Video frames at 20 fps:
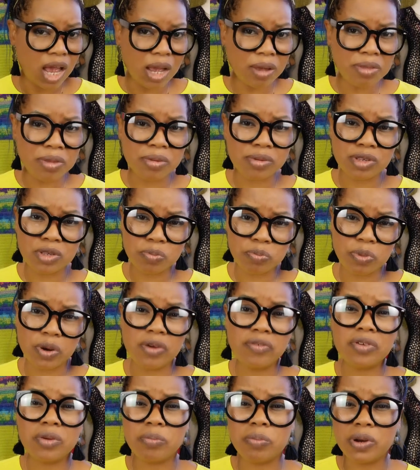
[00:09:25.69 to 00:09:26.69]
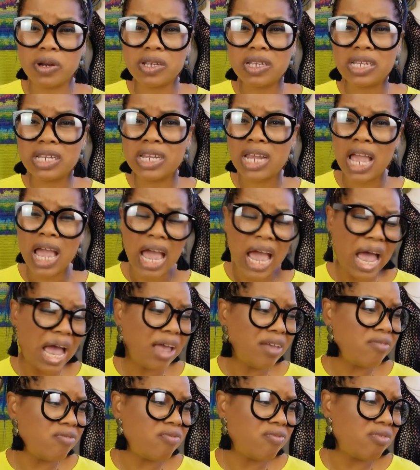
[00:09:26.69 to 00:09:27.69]
I'm the most perfect person.
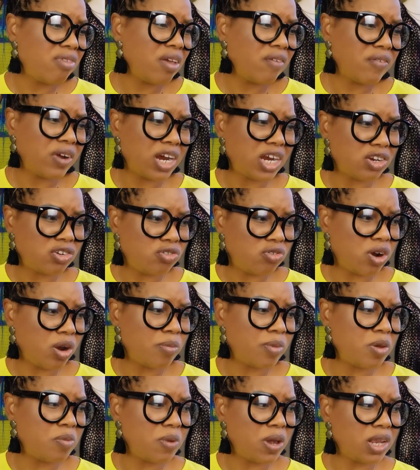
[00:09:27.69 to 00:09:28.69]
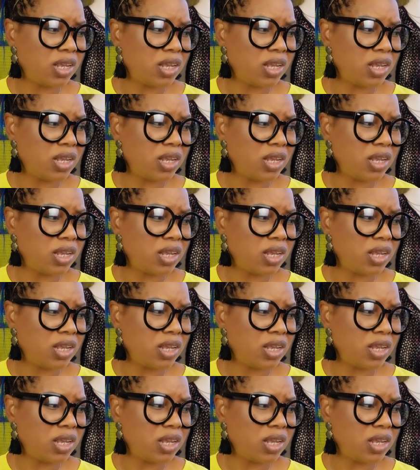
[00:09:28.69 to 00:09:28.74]
I've never had trauma.